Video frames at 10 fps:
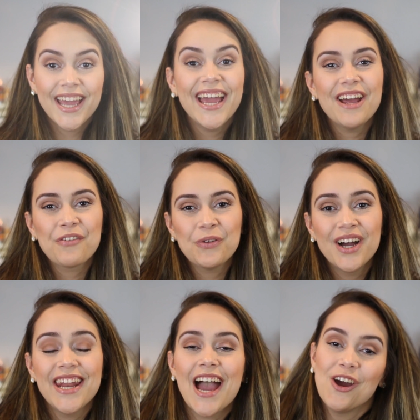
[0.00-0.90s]
Hey
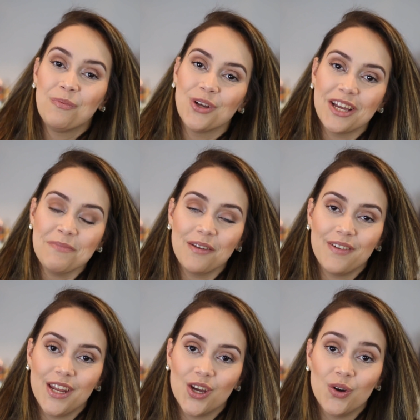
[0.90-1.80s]
everyone, I hope you liked my
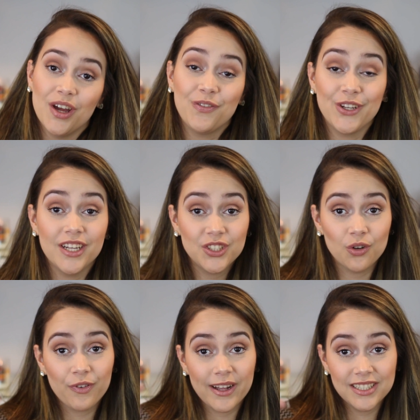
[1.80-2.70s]
video. If you did,
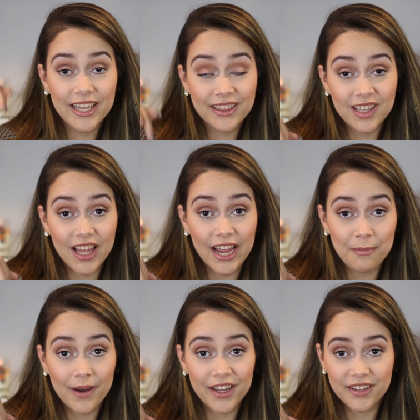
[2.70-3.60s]
don't forget to hit the
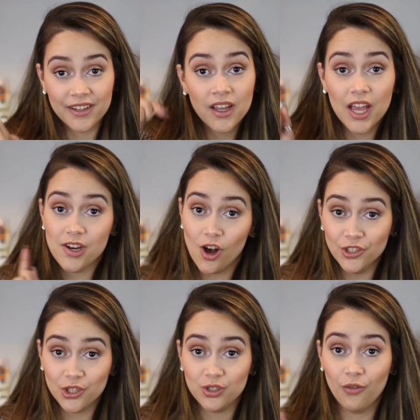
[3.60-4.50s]
like button, and
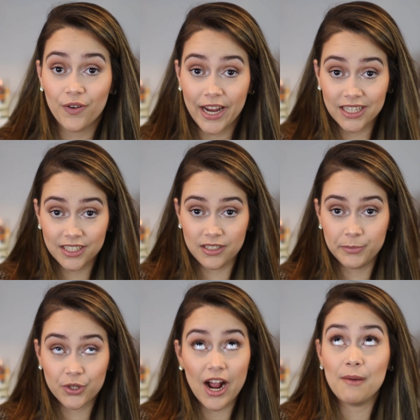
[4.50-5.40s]
also don't forget to
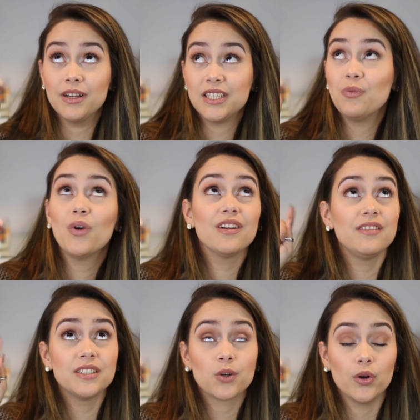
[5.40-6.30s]
subscribe. It's in one
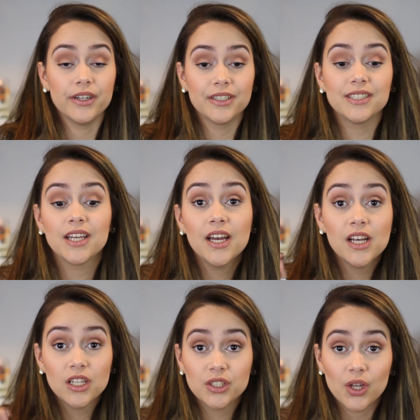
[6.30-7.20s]
of these corners
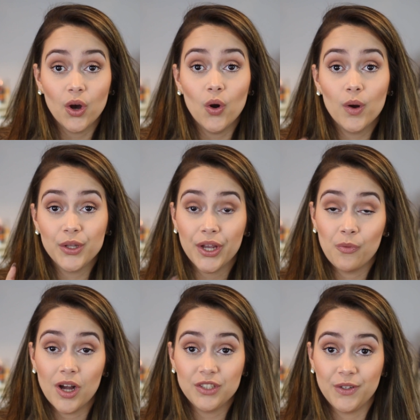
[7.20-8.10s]
so you
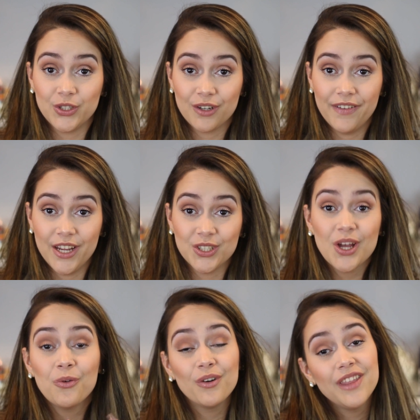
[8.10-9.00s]
can watch future
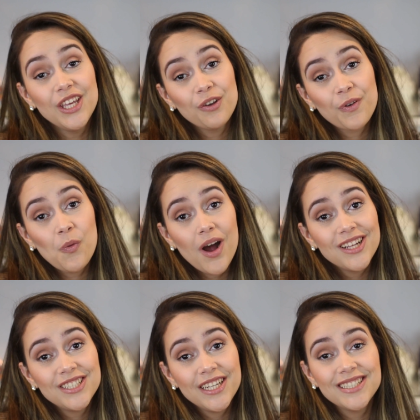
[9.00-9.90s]
videos. Well, thank you for
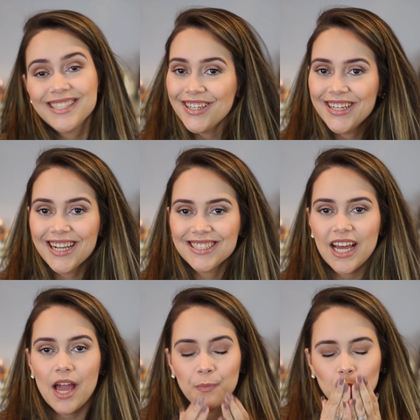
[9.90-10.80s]
watching. See you next
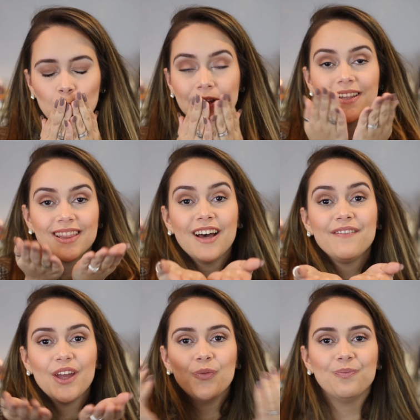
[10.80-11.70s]
time.
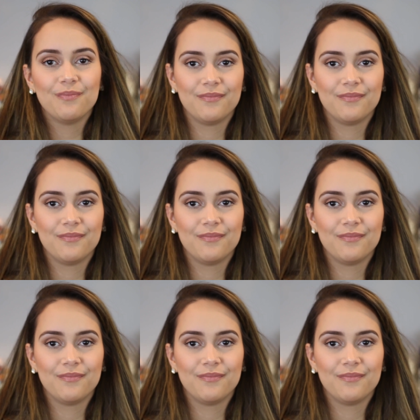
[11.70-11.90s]
Love you.